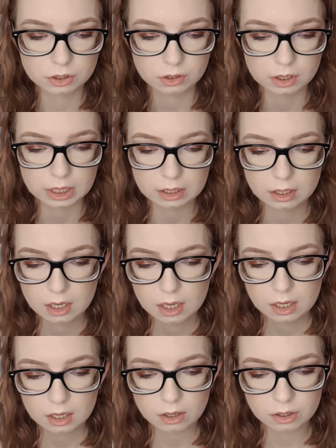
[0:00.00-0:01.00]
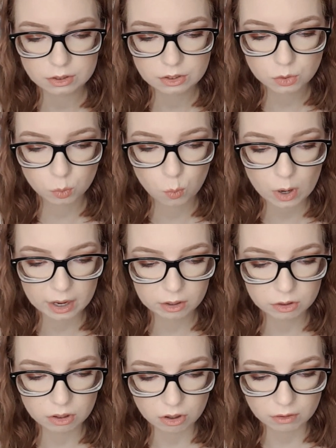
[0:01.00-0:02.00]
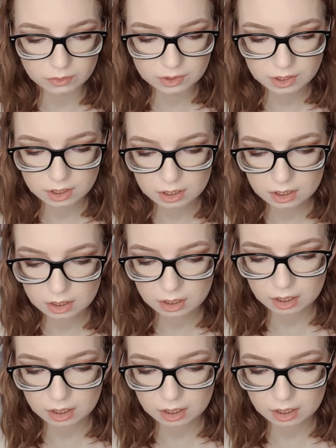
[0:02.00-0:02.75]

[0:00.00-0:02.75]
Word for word: like these are wild harvested